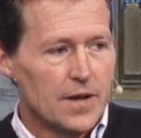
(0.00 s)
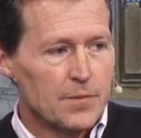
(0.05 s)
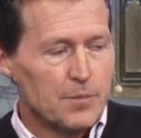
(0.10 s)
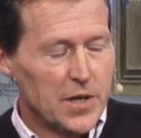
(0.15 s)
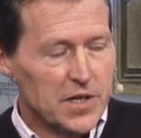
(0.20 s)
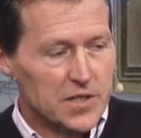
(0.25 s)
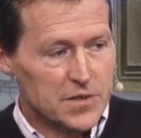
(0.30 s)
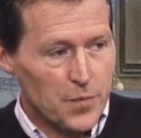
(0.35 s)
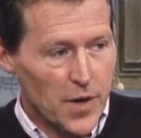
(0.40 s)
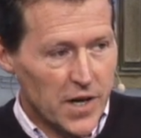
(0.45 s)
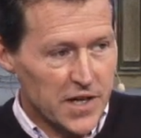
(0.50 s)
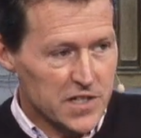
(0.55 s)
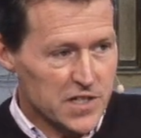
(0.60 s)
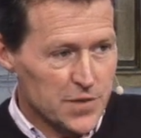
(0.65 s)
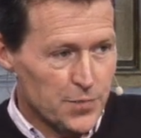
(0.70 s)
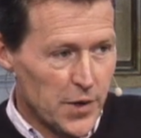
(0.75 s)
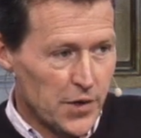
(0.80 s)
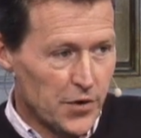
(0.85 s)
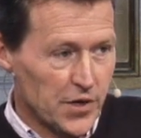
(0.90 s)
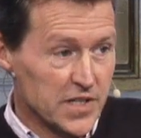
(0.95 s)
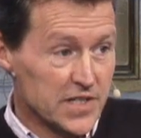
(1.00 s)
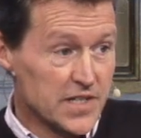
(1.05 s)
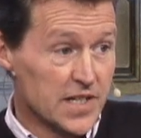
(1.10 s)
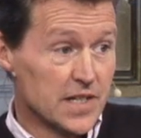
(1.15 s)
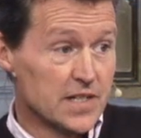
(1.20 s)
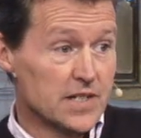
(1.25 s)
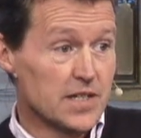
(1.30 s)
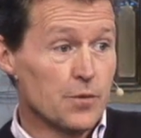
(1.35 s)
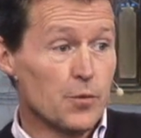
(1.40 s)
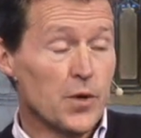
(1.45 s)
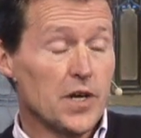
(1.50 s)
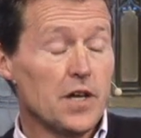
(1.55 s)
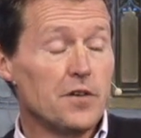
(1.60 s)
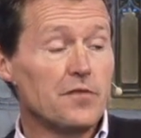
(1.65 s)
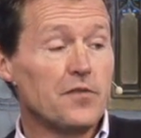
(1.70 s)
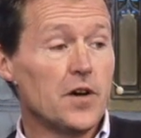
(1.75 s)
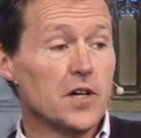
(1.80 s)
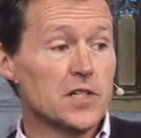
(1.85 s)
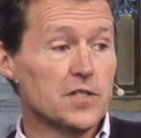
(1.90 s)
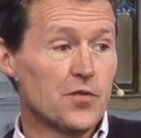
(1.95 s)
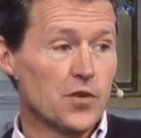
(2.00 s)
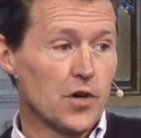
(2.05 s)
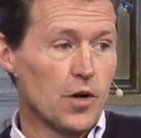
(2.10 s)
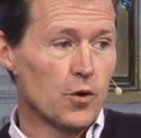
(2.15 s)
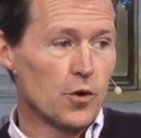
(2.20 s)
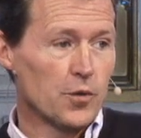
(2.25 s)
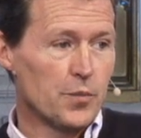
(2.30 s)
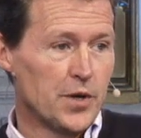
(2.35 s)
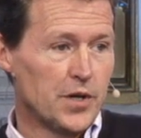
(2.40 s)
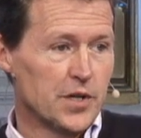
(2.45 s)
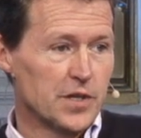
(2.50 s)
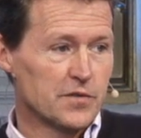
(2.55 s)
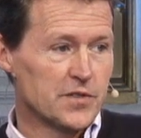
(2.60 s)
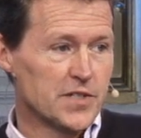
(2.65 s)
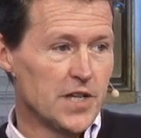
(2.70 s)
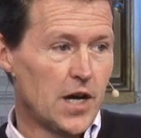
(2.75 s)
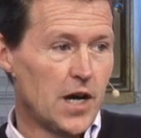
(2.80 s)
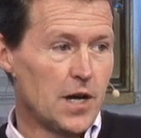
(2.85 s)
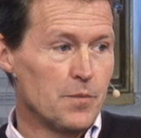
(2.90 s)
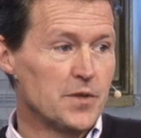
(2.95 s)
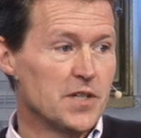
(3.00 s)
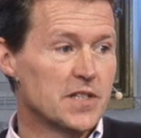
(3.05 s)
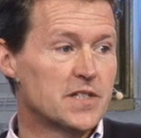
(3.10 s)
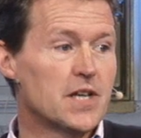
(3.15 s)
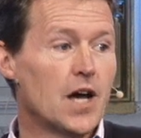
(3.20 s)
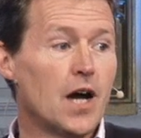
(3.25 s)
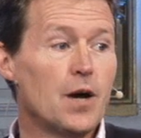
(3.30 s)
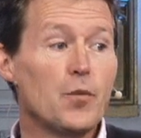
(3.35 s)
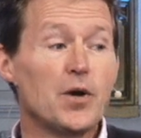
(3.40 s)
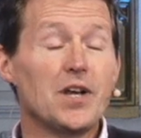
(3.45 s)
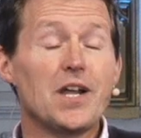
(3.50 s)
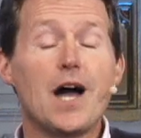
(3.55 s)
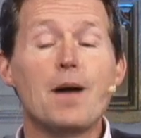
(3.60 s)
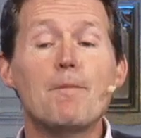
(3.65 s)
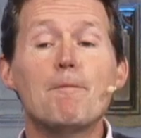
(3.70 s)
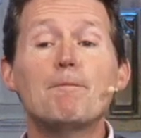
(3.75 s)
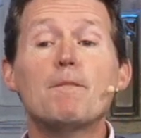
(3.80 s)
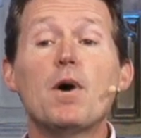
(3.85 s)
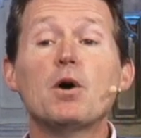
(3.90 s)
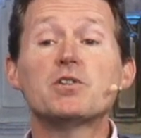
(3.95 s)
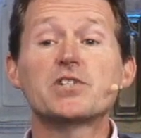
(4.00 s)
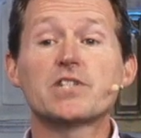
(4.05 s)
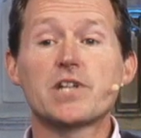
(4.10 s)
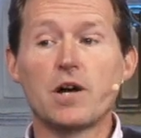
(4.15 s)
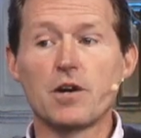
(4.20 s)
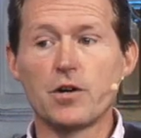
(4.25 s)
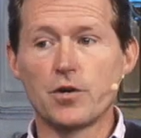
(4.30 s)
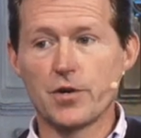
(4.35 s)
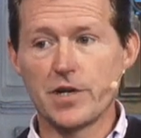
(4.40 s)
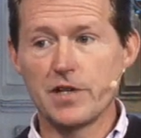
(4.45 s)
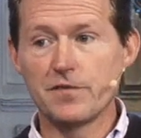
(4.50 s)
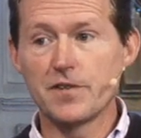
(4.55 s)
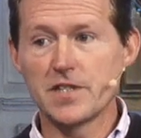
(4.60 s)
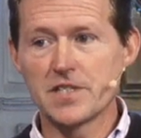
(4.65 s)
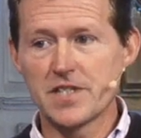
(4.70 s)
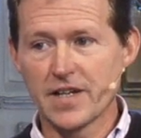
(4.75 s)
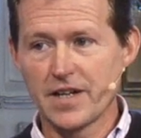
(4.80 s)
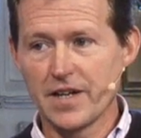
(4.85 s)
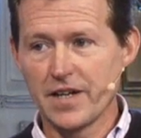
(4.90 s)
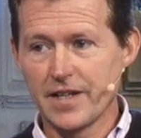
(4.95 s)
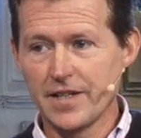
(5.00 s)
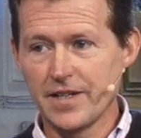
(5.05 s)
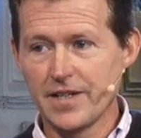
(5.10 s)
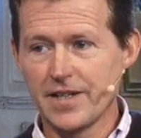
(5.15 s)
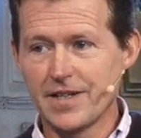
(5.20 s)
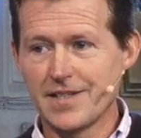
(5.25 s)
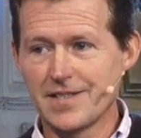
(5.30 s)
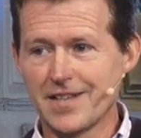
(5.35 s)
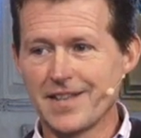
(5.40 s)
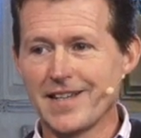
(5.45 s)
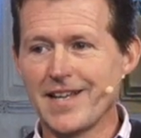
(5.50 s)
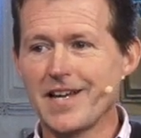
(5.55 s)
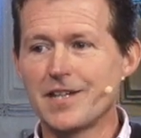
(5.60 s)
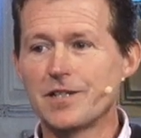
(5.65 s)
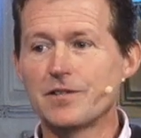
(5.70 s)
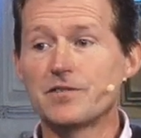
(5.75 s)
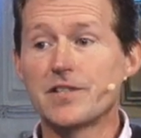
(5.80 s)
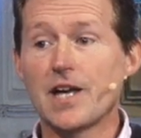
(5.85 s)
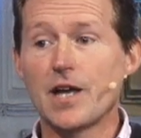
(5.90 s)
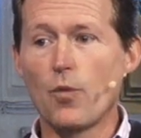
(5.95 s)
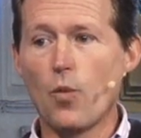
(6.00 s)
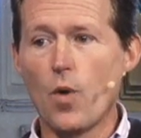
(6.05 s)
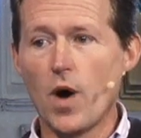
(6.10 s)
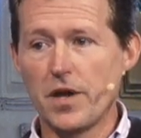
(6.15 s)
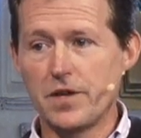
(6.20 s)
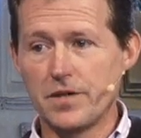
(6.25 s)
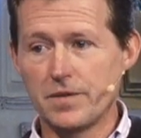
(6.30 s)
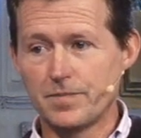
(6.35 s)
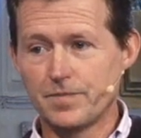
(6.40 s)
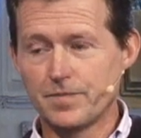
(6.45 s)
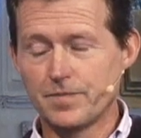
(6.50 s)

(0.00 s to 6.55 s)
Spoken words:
Because my experience is that when I fast for a longer period of time, the time when I'm most hungry physically is at the end of day one.